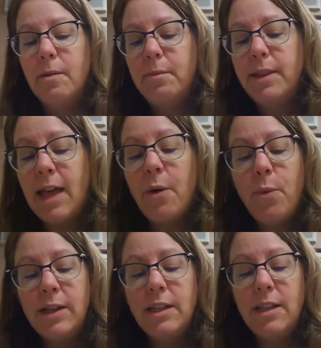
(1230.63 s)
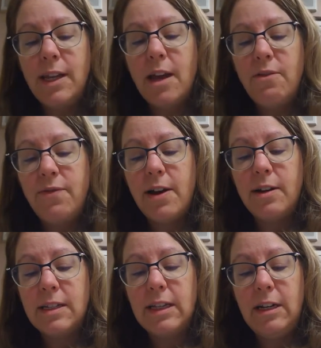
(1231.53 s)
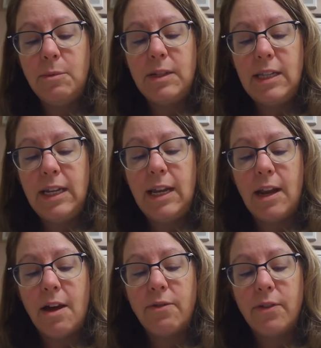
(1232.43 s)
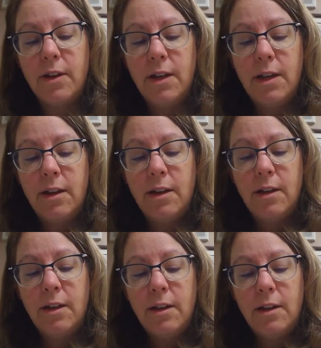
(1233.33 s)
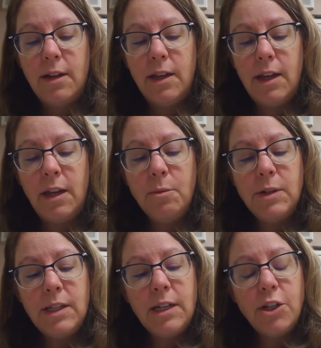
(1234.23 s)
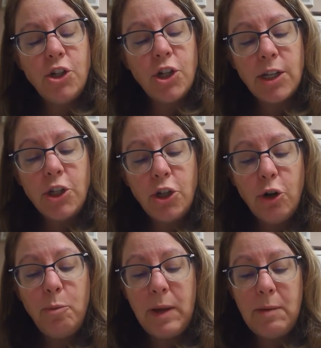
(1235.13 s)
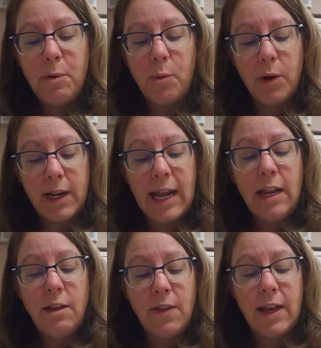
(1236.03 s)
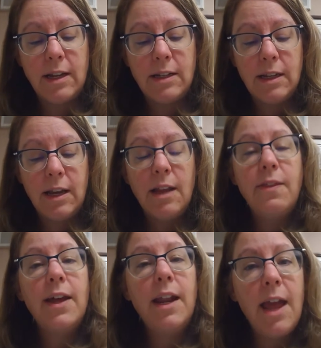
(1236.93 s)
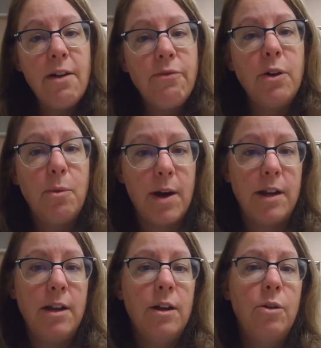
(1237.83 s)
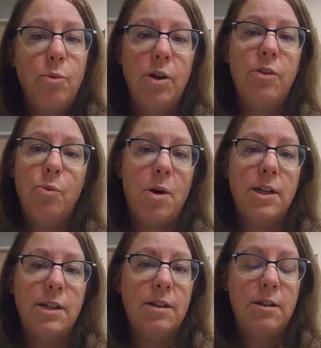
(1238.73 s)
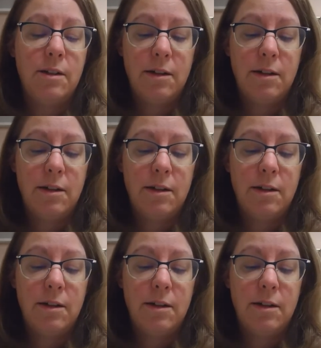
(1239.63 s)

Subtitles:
But that wasn't the unfairness Lina was thinking of. It was that just 2 people were getting things that everyone would have wanted.